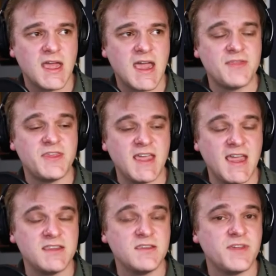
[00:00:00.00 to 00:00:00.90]
at the
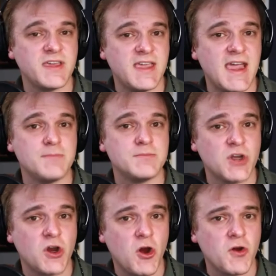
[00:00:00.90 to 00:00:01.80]
end of the game
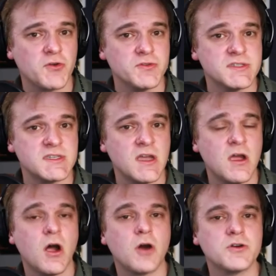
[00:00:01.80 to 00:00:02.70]
turns
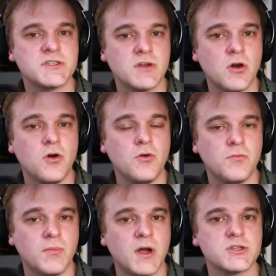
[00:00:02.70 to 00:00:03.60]
are so
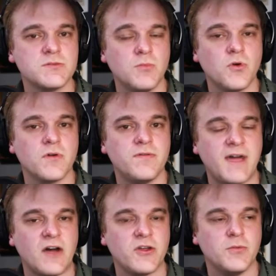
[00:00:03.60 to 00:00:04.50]
much more
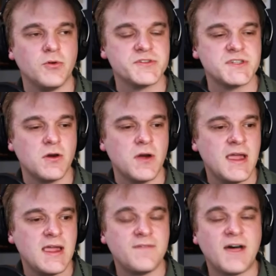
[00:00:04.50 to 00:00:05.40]
valuable. So
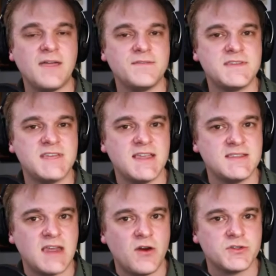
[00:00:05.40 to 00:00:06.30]
if I have 10
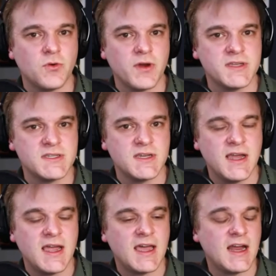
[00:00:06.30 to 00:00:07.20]
territories
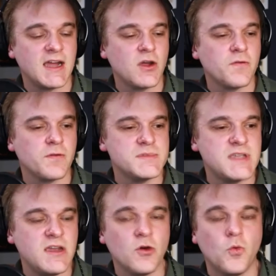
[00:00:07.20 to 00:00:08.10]
and I go from
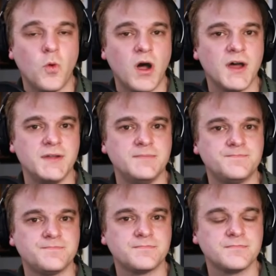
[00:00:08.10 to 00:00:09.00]
tier one
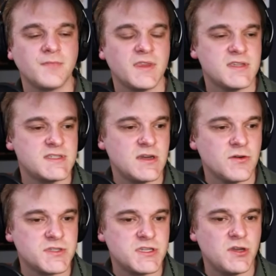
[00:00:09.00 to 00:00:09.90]
to tier
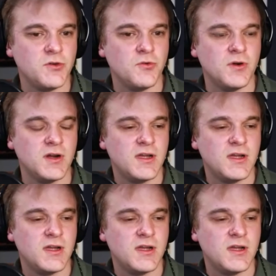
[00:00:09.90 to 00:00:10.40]
two,